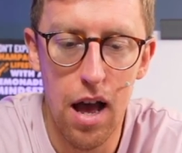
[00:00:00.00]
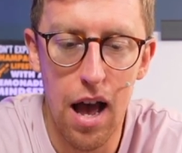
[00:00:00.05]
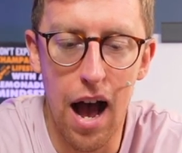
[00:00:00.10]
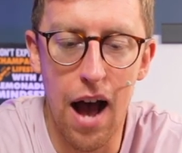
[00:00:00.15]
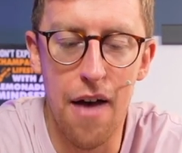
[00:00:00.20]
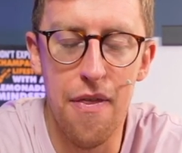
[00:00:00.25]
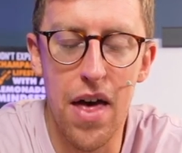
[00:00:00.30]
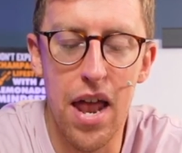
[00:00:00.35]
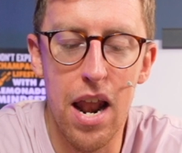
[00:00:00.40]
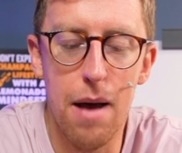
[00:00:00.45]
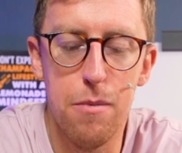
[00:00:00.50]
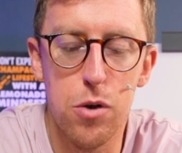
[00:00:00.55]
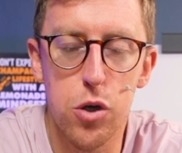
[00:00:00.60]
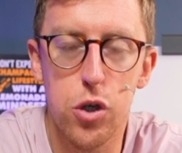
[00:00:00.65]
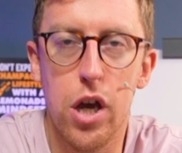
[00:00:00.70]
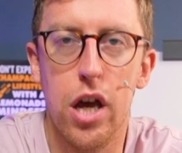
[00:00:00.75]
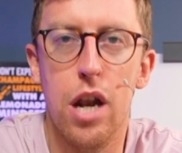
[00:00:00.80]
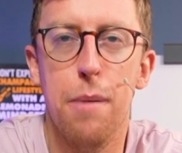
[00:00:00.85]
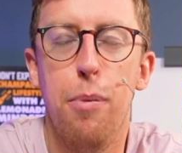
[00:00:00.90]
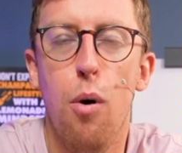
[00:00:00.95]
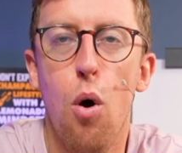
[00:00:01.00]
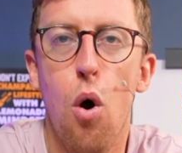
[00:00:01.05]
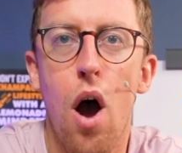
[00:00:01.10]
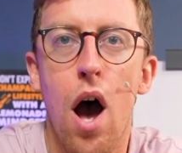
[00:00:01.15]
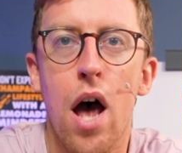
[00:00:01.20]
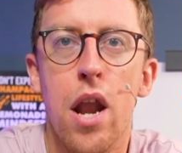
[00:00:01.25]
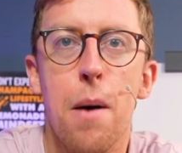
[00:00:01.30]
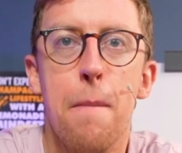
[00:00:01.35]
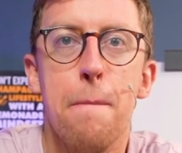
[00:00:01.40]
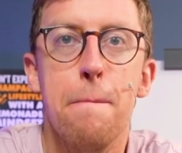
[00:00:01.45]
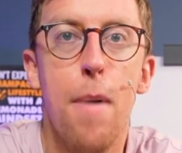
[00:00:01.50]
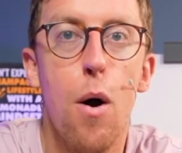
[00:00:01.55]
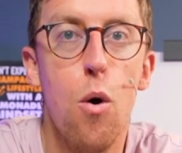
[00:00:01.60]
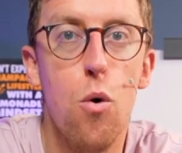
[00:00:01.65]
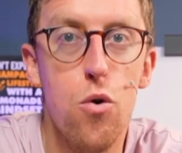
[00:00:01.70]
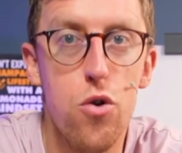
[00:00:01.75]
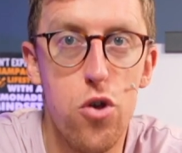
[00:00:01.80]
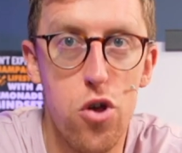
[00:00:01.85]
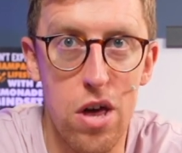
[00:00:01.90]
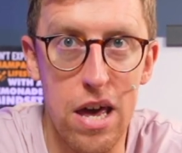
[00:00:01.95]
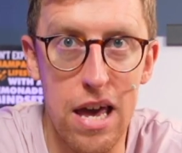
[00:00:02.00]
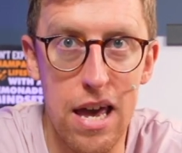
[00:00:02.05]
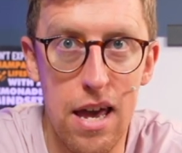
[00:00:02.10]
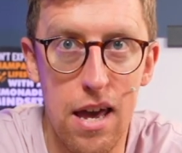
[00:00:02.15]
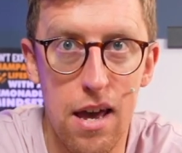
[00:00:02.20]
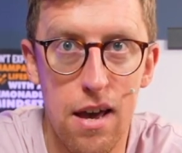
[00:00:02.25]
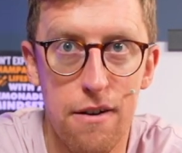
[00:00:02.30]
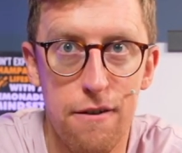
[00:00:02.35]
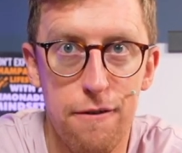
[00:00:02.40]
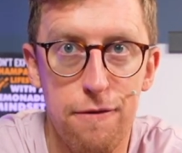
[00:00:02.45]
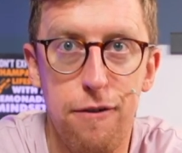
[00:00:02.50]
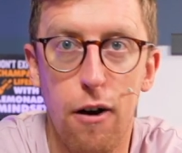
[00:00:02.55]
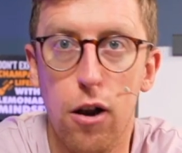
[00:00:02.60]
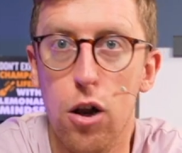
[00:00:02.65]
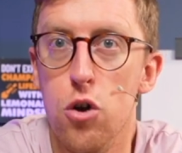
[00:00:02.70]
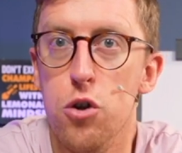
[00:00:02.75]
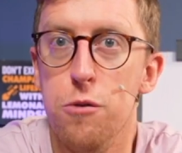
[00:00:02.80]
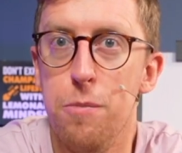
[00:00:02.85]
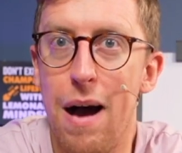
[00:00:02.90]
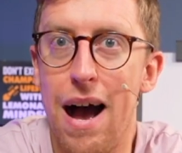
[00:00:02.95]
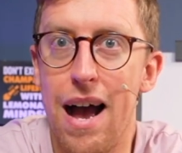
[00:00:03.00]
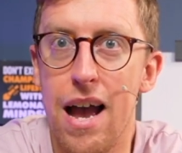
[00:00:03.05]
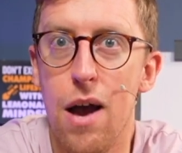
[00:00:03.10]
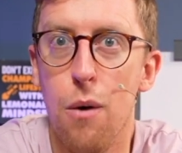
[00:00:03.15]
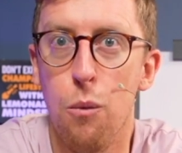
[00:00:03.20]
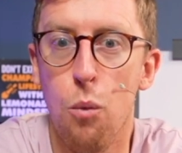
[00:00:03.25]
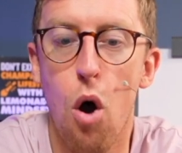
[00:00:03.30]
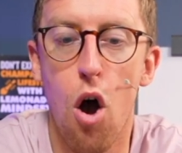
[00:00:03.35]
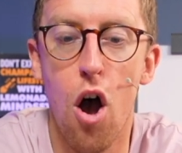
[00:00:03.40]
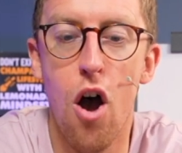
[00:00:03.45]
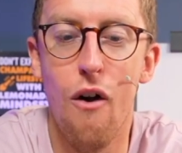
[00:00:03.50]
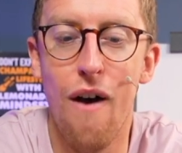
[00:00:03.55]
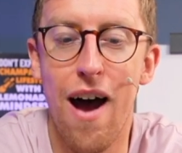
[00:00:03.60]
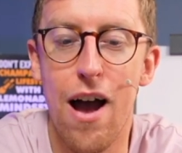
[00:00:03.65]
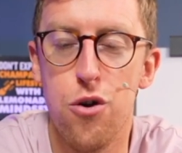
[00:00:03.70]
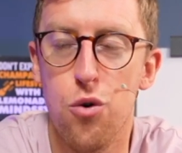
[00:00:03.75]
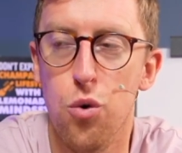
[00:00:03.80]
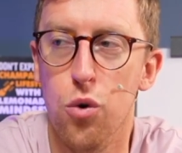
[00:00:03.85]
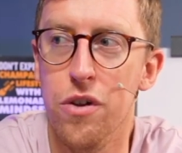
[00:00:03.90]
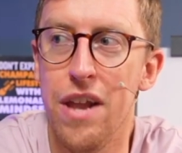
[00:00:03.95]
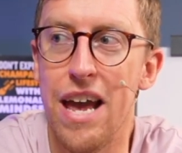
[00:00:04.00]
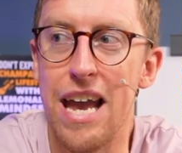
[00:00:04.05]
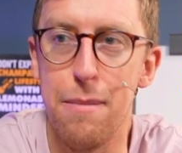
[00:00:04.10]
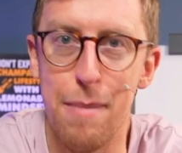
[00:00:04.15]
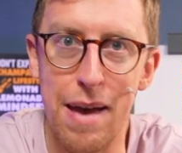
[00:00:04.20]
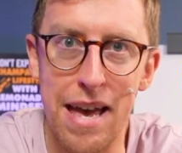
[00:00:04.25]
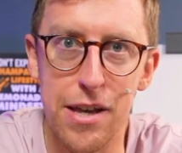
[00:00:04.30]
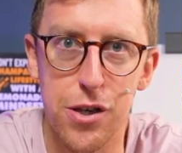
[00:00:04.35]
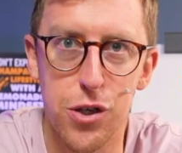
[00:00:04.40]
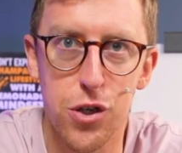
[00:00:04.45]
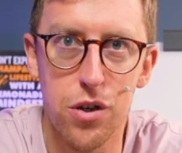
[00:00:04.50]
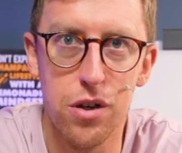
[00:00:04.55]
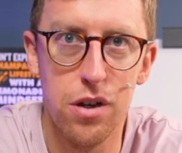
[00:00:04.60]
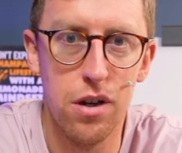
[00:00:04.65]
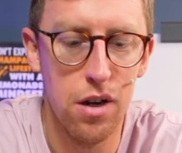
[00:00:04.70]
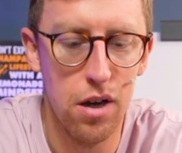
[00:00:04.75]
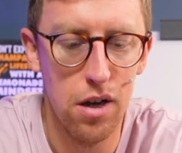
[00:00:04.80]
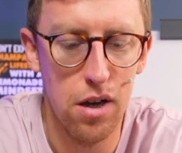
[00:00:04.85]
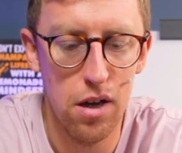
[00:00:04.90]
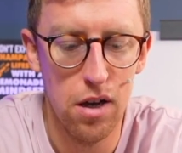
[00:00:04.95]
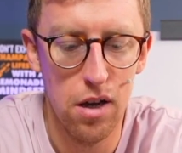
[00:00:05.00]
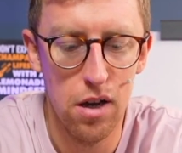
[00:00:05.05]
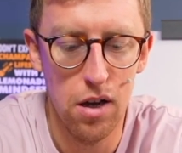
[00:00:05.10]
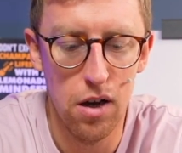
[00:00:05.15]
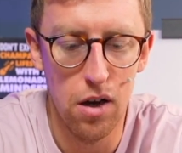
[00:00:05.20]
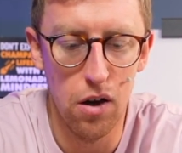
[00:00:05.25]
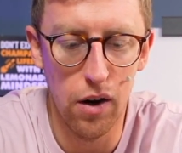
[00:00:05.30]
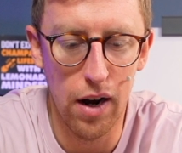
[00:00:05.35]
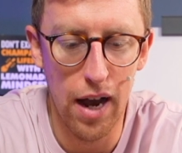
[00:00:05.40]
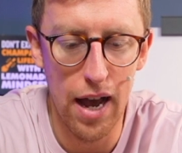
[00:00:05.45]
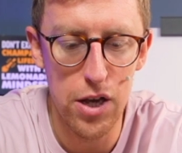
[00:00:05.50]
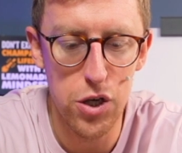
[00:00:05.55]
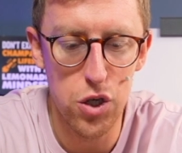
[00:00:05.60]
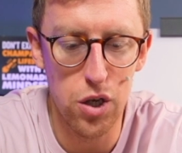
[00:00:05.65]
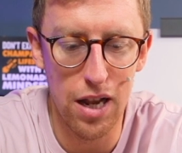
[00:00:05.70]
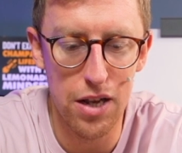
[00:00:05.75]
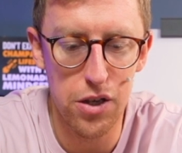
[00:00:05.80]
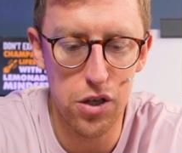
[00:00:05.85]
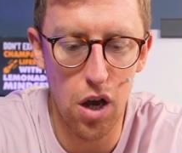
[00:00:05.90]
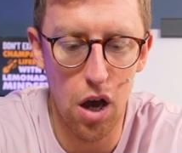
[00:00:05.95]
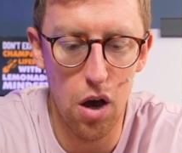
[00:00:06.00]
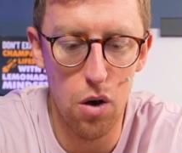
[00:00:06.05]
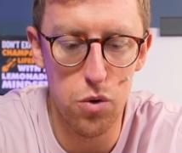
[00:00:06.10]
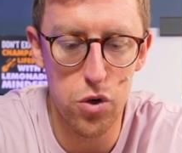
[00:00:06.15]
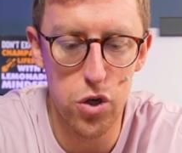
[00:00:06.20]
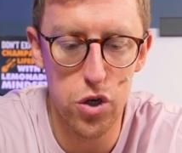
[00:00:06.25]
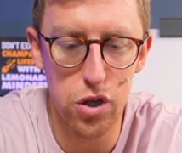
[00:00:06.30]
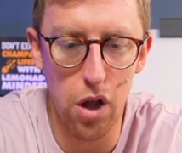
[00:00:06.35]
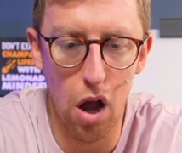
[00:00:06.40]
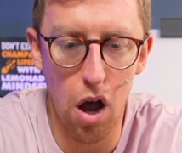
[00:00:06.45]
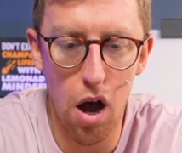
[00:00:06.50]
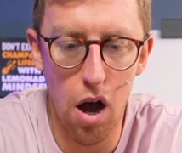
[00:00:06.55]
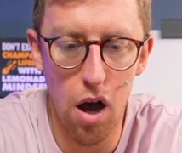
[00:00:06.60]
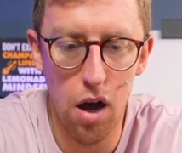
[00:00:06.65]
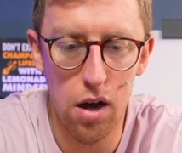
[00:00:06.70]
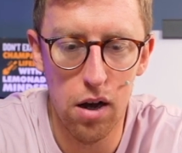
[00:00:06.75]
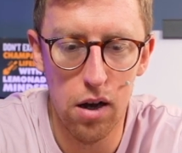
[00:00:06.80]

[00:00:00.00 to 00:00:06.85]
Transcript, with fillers: and then I'm just gonna put an emoji followed by what her actual name is. Okay, so let's go star,